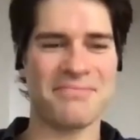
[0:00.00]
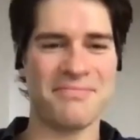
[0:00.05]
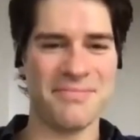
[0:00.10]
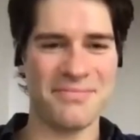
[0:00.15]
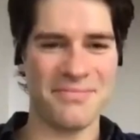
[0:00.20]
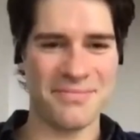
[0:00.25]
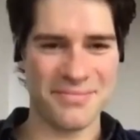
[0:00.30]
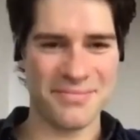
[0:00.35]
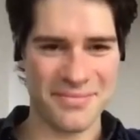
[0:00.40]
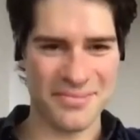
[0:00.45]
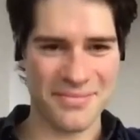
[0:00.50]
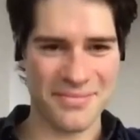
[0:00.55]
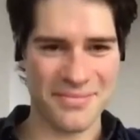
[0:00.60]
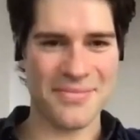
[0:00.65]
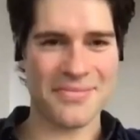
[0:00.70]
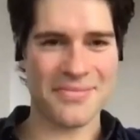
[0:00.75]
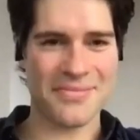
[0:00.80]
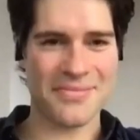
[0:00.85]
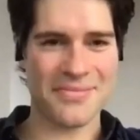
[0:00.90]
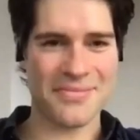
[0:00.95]

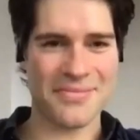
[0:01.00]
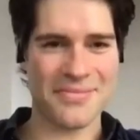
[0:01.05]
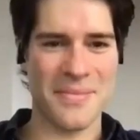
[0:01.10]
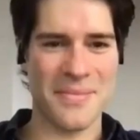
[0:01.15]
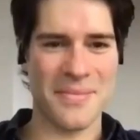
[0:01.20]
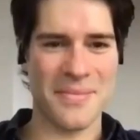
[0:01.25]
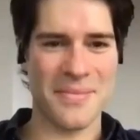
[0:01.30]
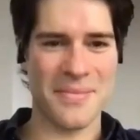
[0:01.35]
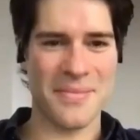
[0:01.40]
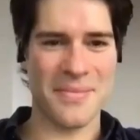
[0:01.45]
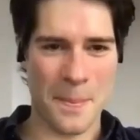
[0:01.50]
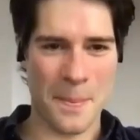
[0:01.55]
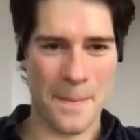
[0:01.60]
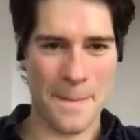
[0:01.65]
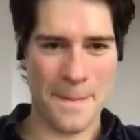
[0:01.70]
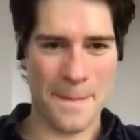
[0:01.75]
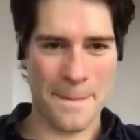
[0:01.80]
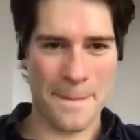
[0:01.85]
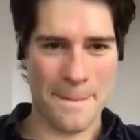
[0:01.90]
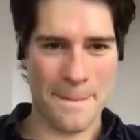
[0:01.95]

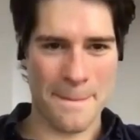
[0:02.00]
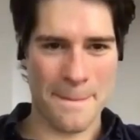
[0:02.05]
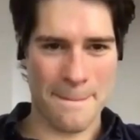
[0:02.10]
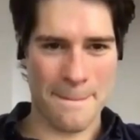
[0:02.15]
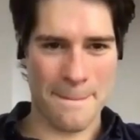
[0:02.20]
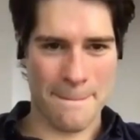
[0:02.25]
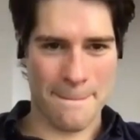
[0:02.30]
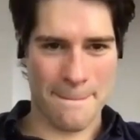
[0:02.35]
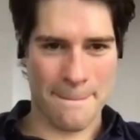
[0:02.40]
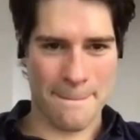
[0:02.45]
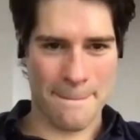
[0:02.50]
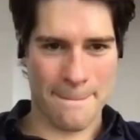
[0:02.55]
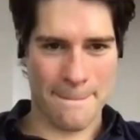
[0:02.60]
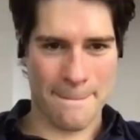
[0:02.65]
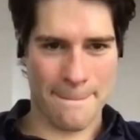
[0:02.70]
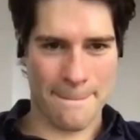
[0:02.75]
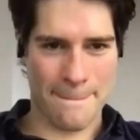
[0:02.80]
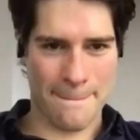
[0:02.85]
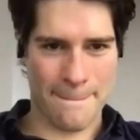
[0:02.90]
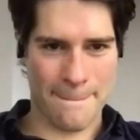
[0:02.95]

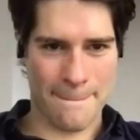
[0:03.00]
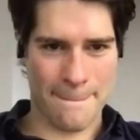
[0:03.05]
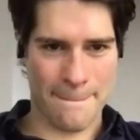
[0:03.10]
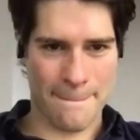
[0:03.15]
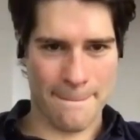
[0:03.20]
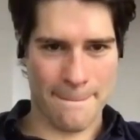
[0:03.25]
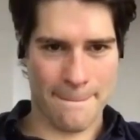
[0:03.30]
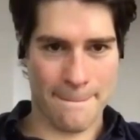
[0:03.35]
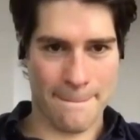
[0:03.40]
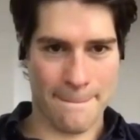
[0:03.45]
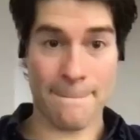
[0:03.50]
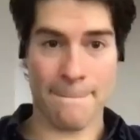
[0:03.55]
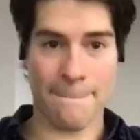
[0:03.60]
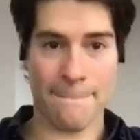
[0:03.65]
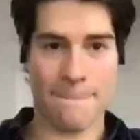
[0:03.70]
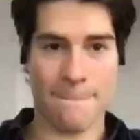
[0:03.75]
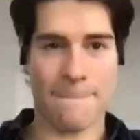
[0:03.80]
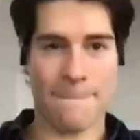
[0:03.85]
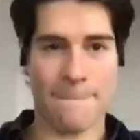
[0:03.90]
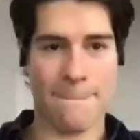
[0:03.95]

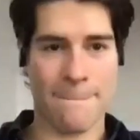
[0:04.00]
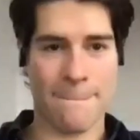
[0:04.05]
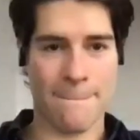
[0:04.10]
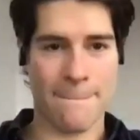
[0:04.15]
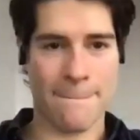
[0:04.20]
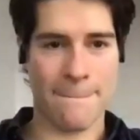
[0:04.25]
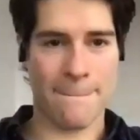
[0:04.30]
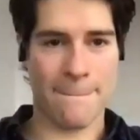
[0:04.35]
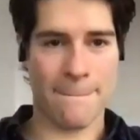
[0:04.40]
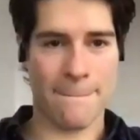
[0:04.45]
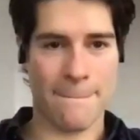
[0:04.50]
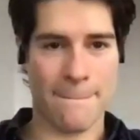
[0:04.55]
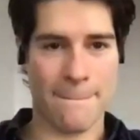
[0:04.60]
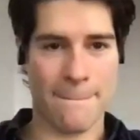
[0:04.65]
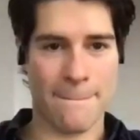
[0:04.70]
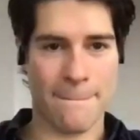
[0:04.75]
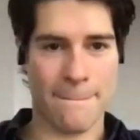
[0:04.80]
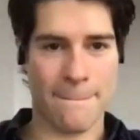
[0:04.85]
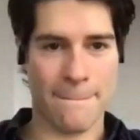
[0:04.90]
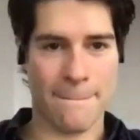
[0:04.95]

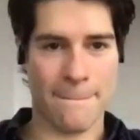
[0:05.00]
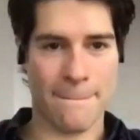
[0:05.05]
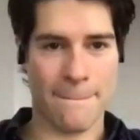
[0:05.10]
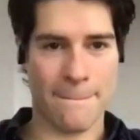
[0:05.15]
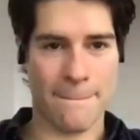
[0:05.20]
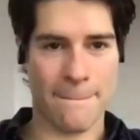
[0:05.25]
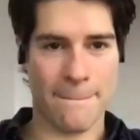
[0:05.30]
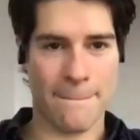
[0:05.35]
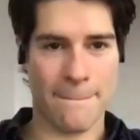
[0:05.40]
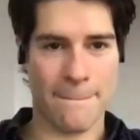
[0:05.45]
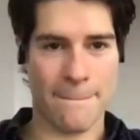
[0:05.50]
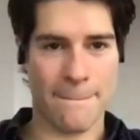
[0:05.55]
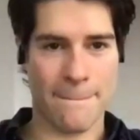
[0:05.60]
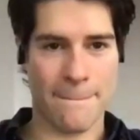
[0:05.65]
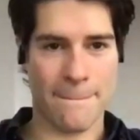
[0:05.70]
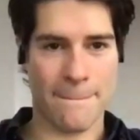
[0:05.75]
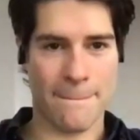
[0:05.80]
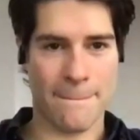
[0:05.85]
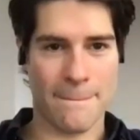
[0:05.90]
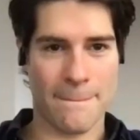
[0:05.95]

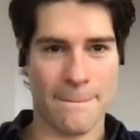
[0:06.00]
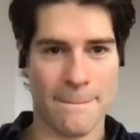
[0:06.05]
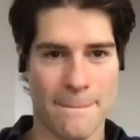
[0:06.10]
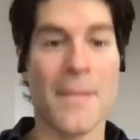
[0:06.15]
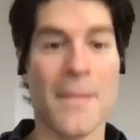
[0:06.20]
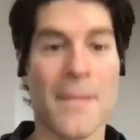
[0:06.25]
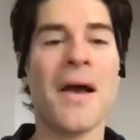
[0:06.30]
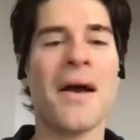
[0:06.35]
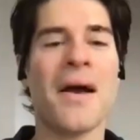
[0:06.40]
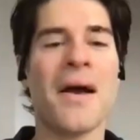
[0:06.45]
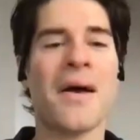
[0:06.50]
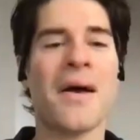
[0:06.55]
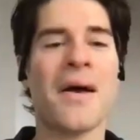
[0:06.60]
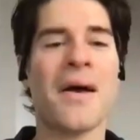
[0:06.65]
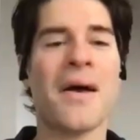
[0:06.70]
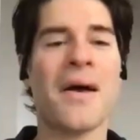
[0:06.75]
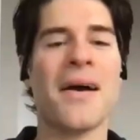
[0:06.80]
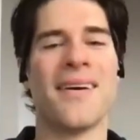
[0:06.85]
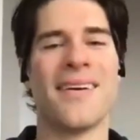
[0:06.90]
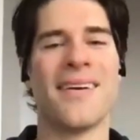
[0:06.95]

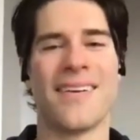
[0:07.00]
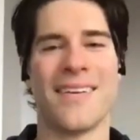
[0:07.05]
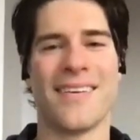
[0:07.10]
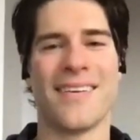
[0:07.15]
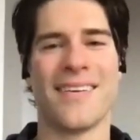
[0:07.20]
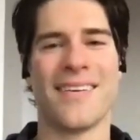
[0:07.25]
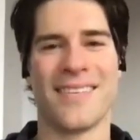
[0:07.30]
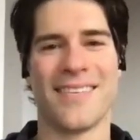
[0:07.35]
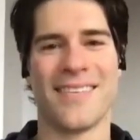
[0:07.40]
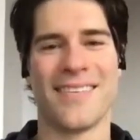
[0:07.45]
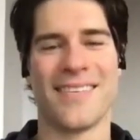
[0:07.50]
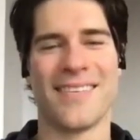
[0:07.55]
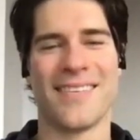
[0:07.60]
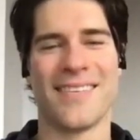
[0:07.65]
[no speech]